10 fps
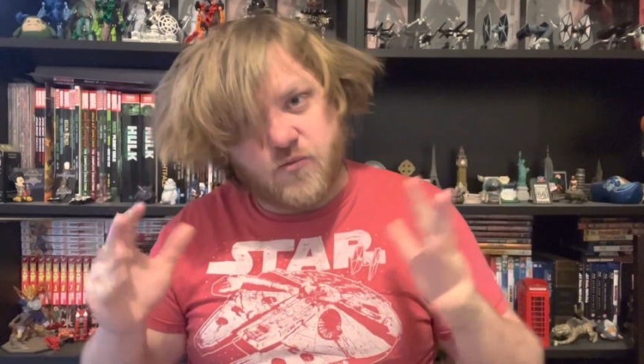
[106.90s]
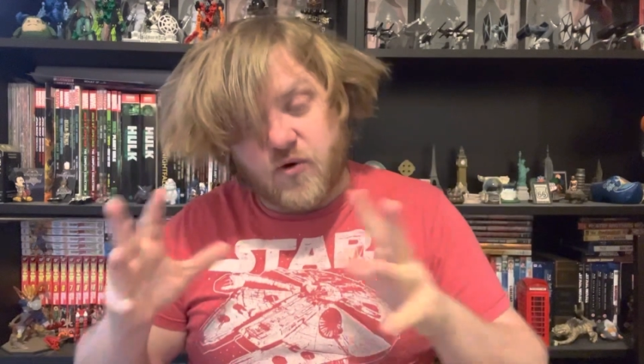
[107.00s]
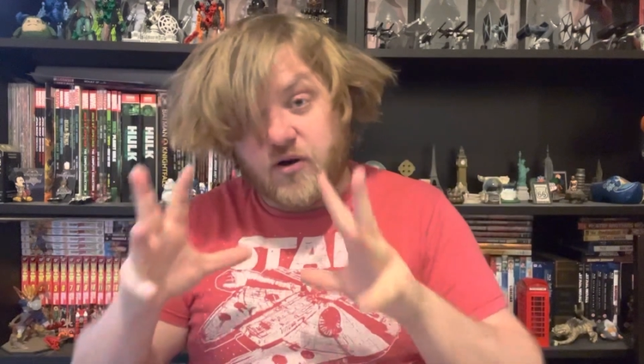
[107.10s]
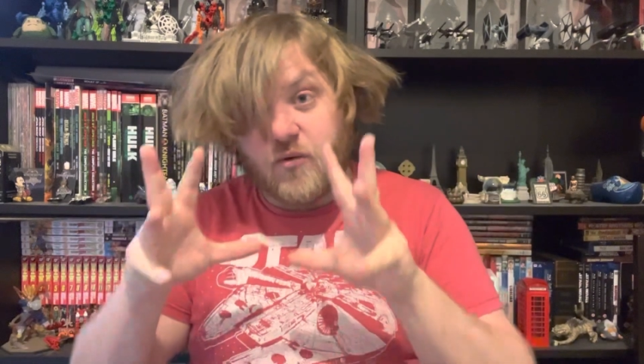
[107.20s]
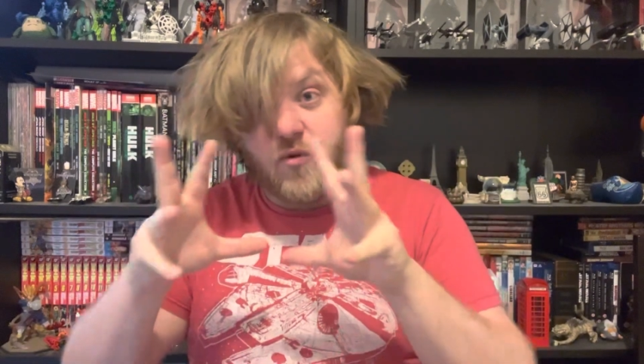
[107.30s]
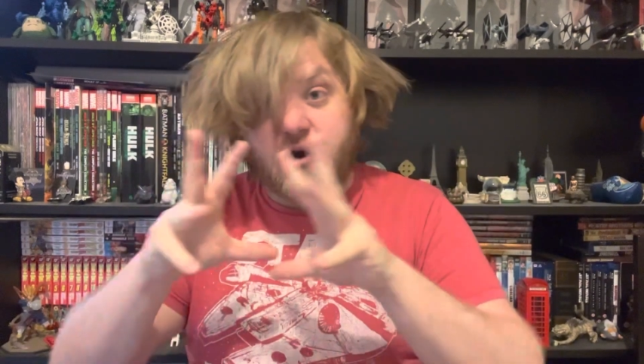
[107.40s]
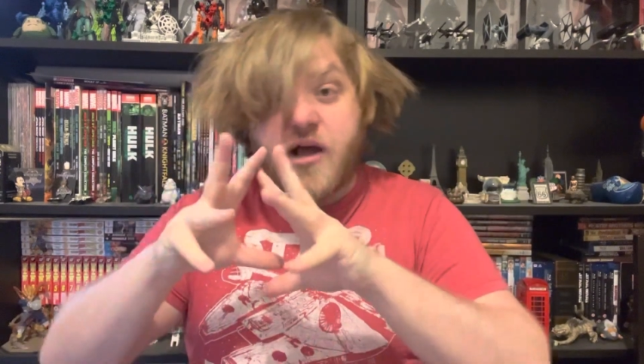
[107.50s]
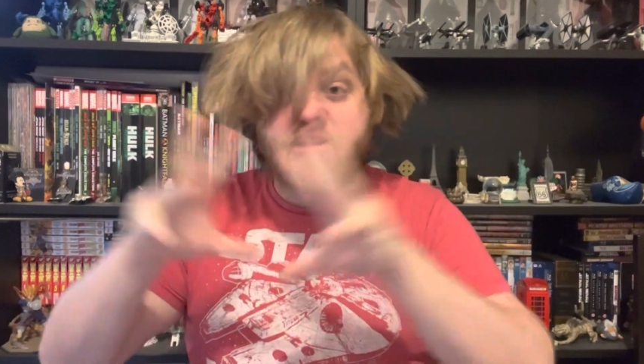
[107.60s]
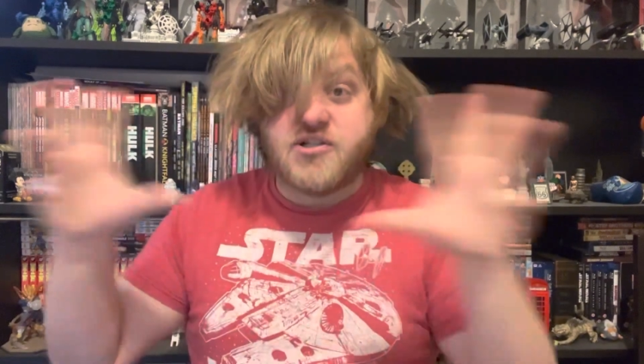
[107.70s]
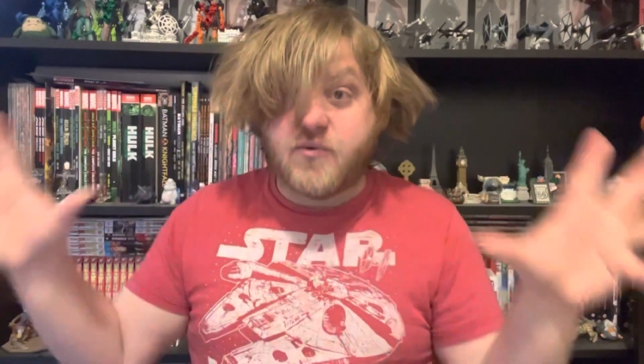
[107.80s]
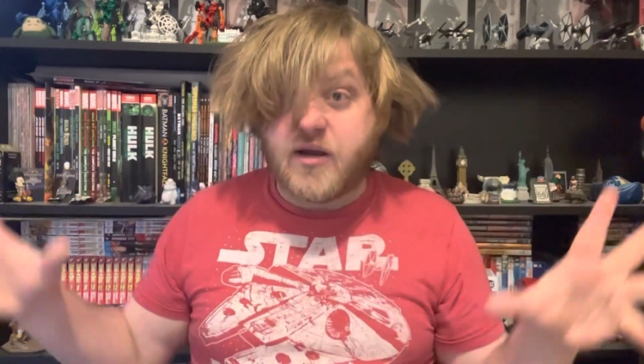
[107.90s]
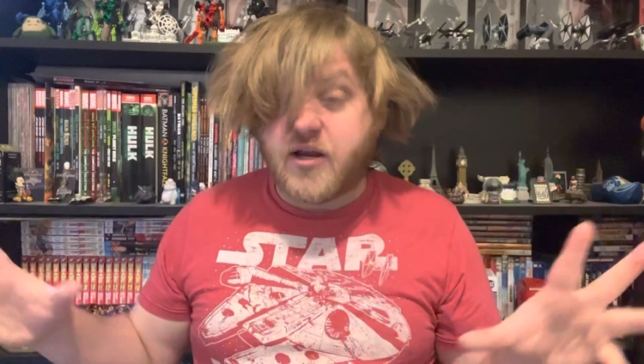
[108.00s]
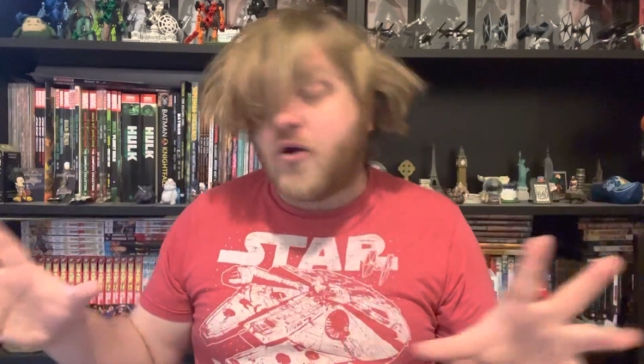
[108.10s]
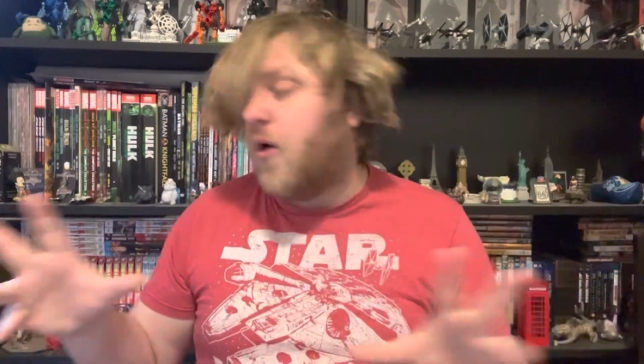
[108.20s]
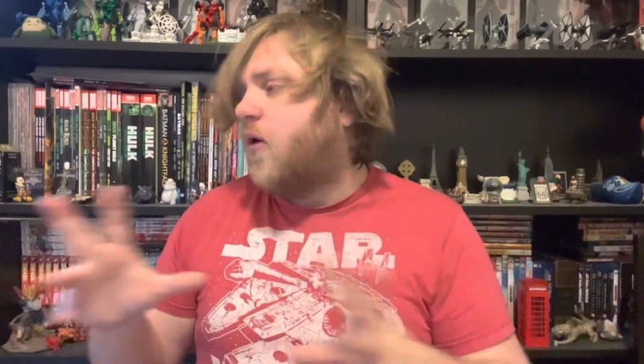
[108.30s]
we're, we're
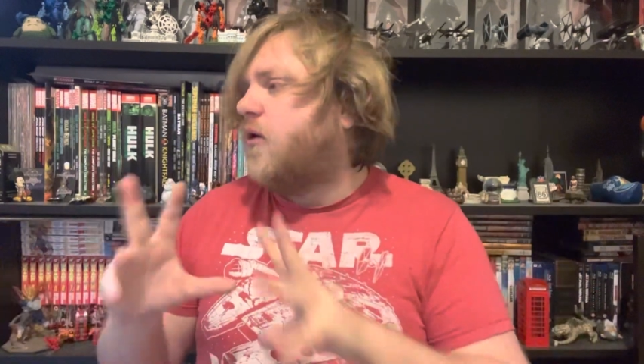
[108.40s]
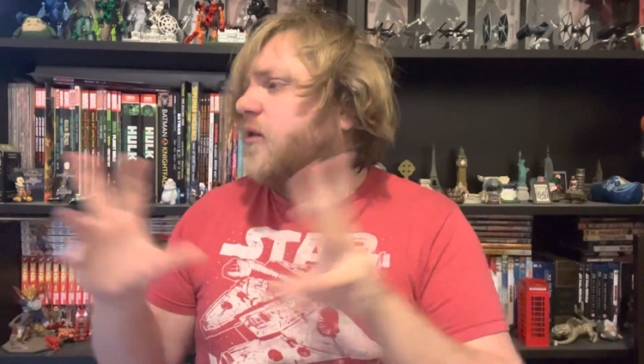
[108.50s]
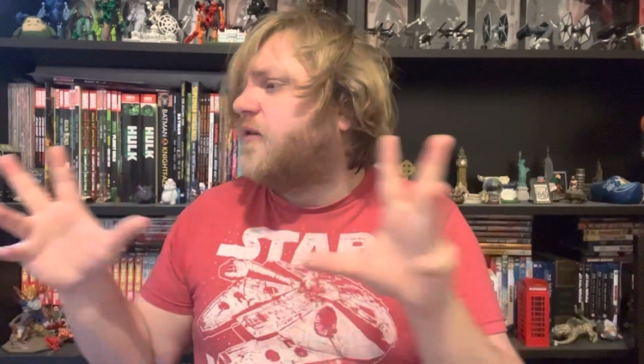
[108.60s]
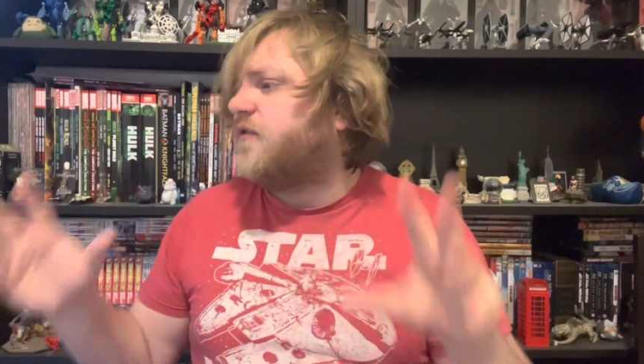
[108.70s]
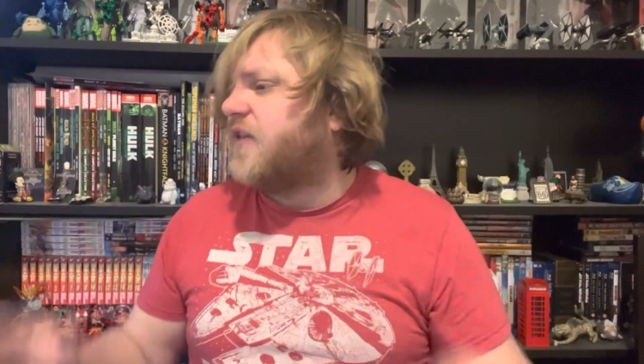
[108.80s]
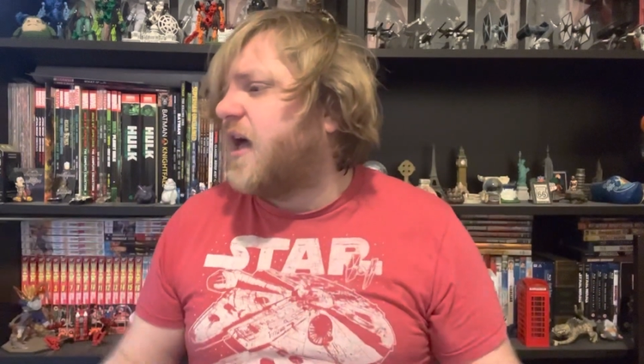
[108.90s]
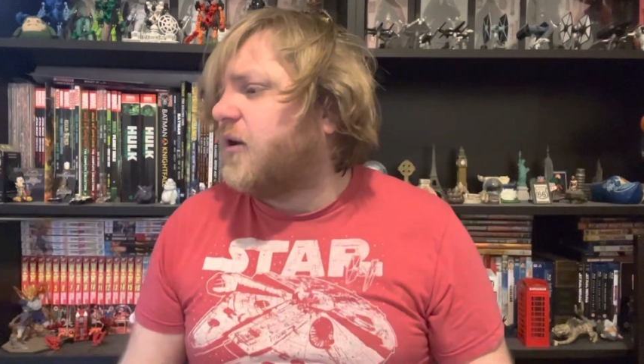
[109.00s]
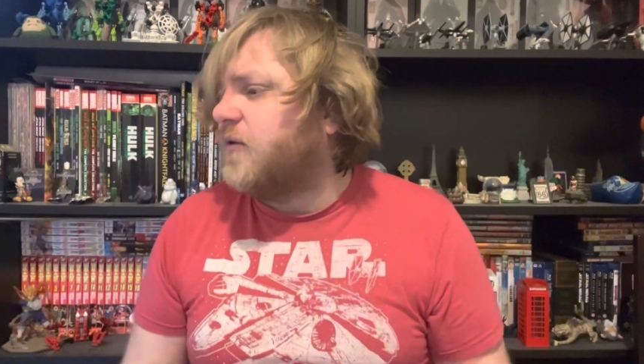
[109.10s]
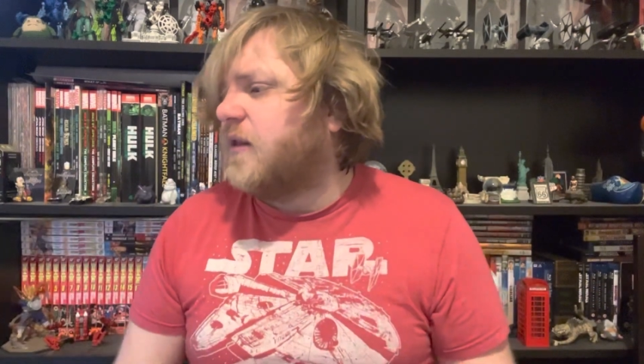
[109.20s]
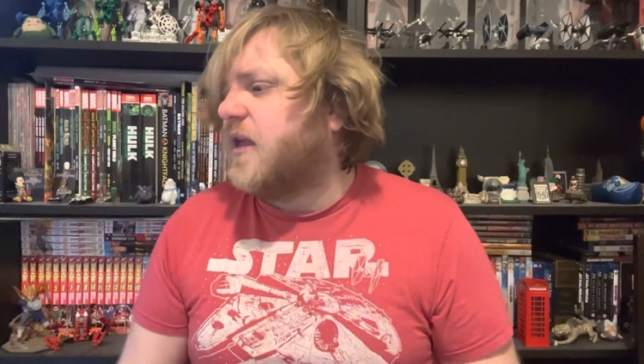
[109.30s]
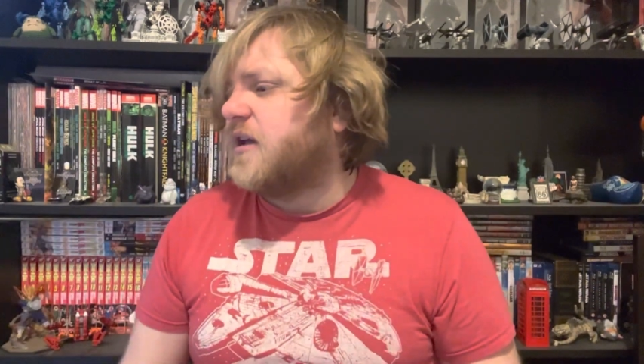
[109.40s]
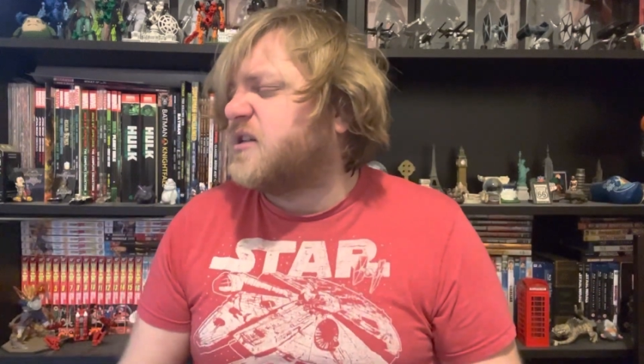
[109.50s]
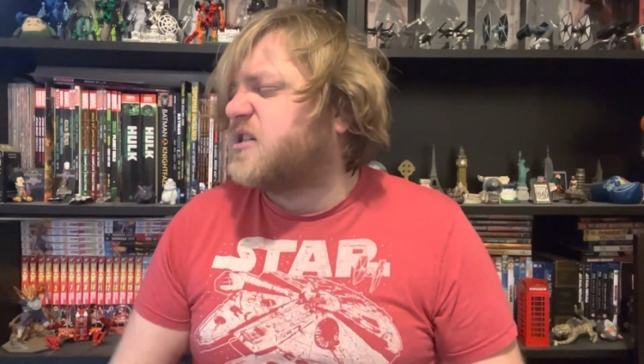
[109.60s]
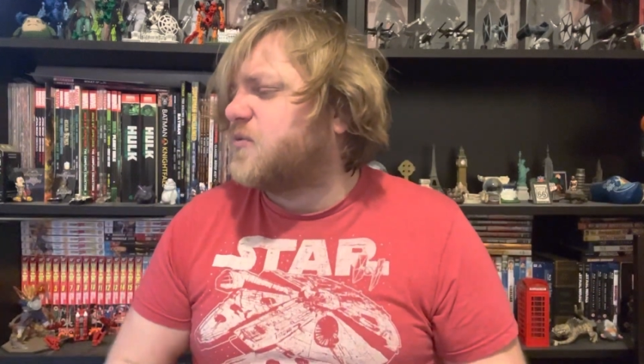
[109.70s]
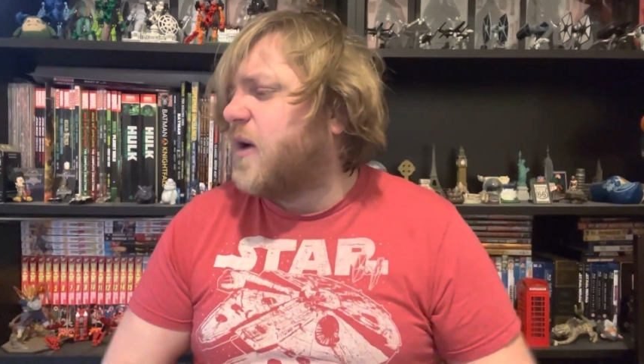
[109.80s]
undoing all of that, like,
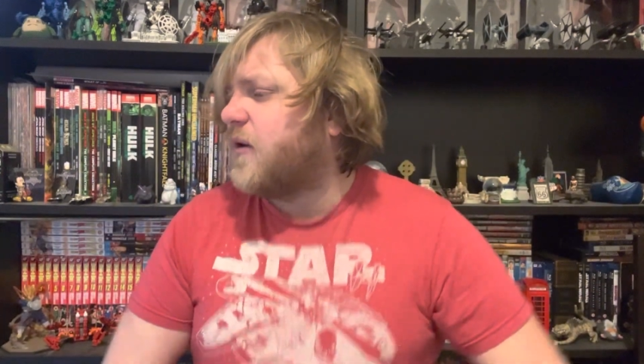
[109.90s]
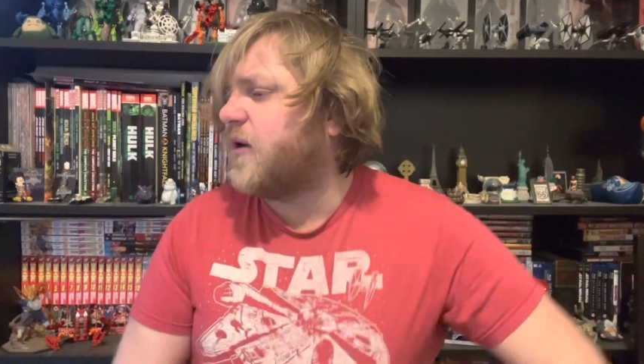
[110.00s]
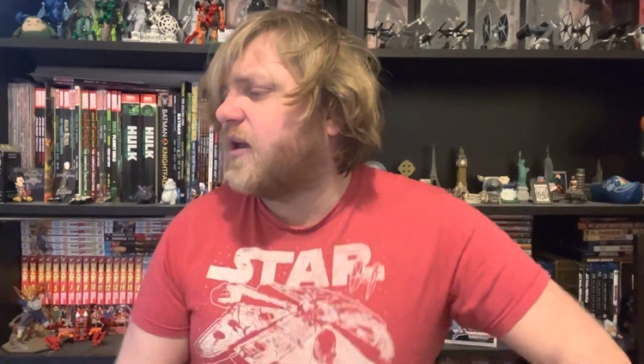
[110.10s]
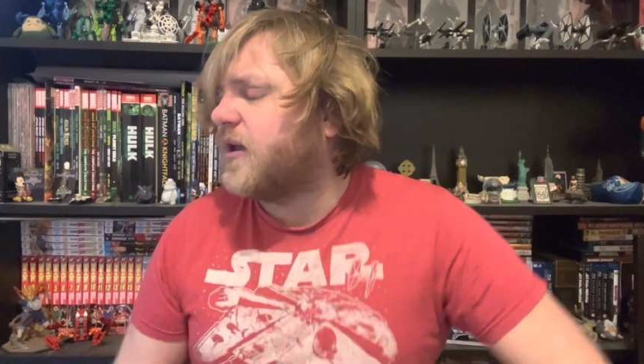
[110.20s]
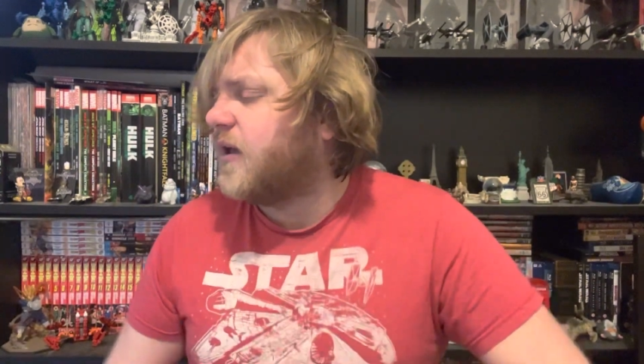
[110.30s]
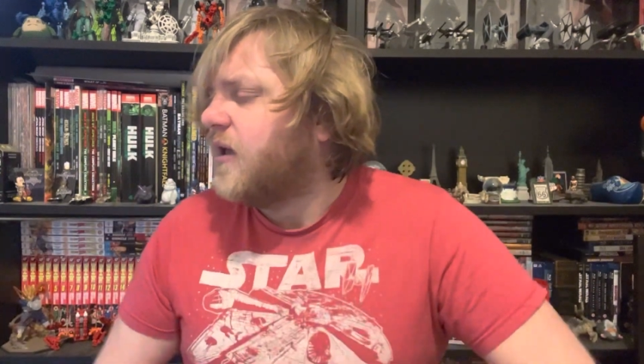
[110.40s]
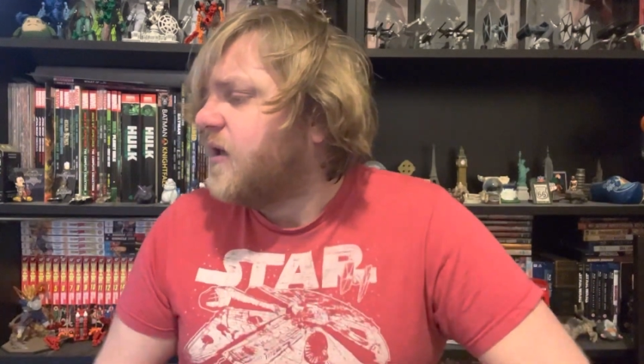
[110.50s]
swearing